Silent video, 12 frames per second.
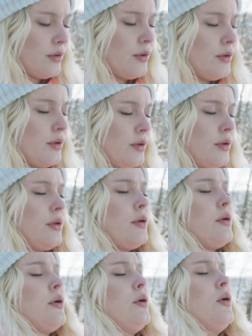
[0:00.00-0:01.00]

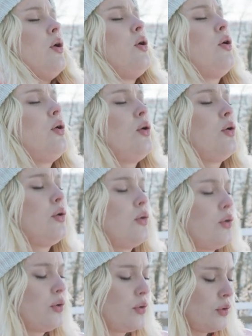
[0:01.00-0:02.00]

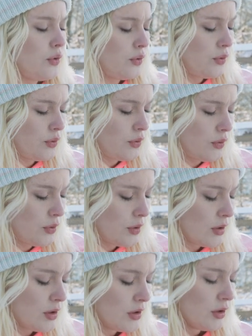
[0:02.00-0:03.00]

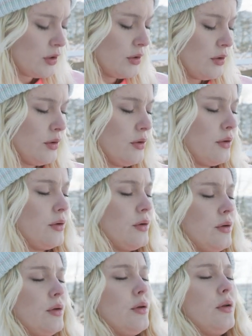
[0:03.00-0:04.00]

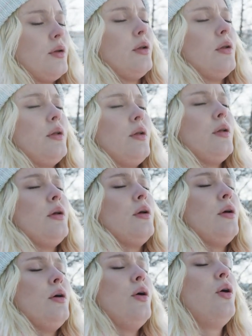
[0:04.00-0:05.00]

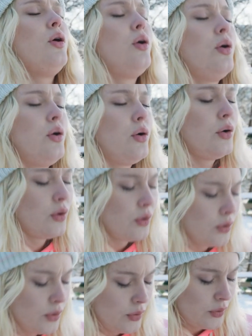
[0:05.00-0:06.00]

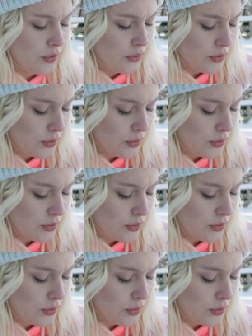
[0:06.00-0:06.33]
Nothing is said.